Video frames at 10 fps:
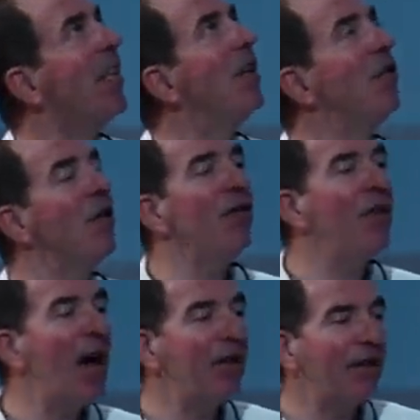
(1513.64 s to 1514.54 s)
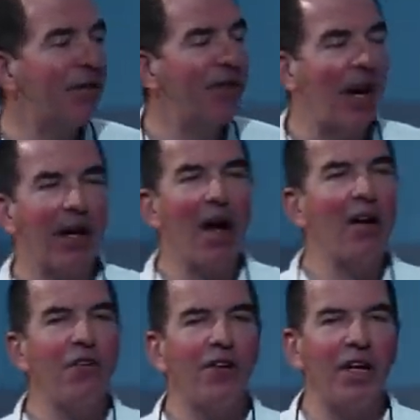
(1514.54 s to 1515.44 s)
It turns out that the
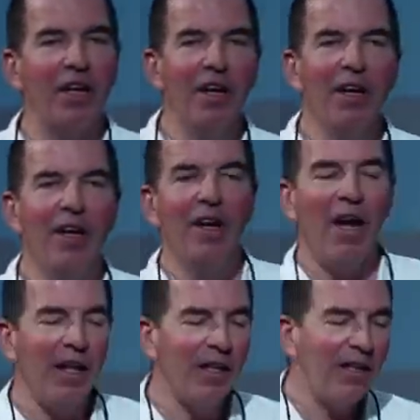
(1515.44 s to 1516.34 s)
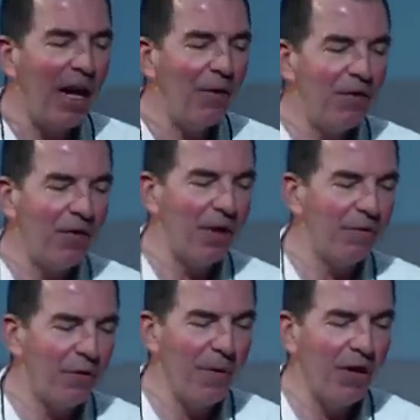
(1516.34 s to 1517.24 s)
psychology and the language
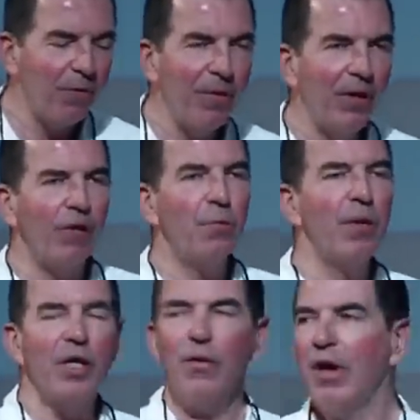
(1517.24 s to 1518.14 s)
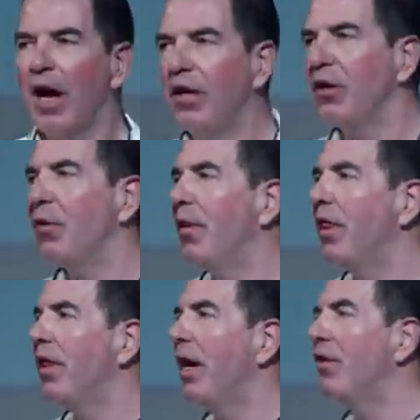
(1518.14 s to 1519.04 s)
of responsibility is what you and I do
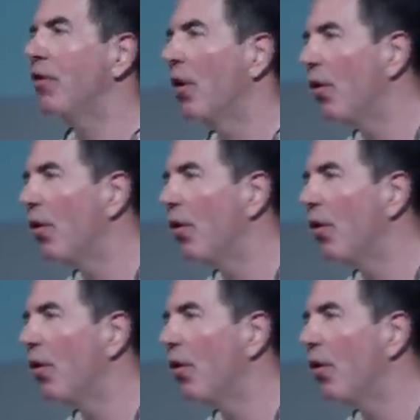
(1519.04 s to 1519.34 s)
when things